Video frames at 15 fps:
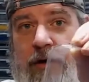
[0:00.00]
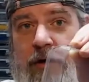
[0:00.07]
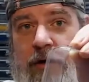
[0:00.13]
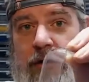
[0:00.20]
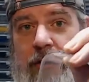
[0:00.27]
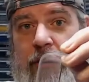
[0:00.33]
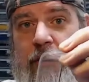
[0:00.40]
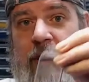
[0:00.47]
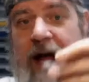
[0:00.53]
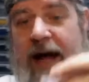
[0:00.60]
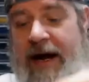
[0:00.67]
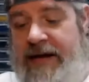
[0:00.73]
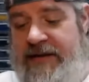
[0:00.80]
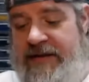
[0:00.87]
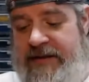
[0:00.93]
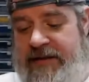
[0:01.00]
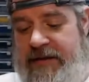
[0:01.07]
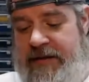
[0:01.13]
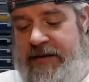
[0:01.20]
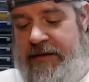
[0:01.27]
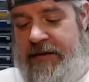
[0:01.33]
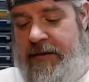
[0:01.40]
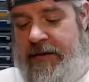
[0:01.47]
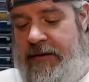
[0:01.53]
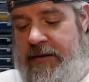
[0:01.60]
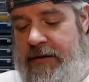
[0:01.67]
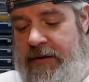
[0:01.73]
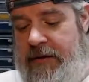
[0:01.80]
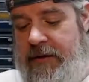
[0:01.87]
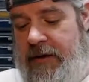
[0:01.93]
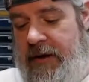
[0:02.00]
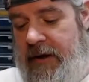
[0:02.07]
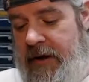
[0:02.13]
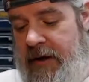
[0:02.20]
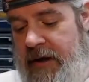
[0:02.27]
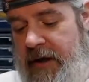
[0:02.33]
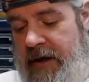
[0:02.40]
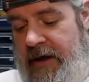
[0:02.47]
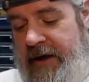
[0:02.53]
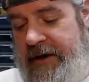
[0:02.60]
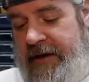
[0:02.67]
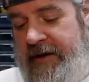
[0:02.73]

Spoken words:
New glass on